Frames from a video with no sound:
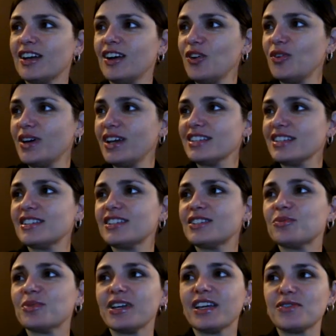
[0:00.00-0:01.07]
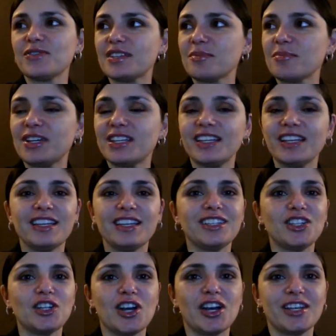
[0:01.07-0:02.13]
Oh, excellent. We have somebody
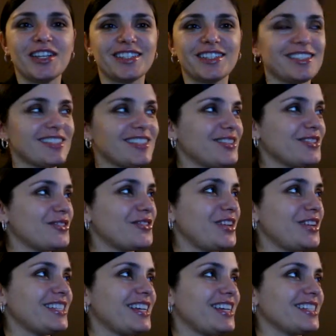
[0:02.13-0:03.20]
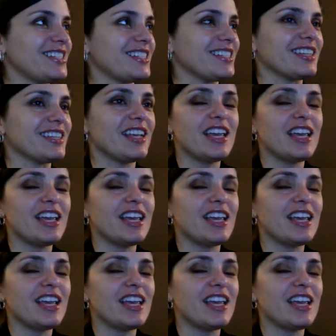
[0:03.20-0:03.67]
in the audience. Fantastic.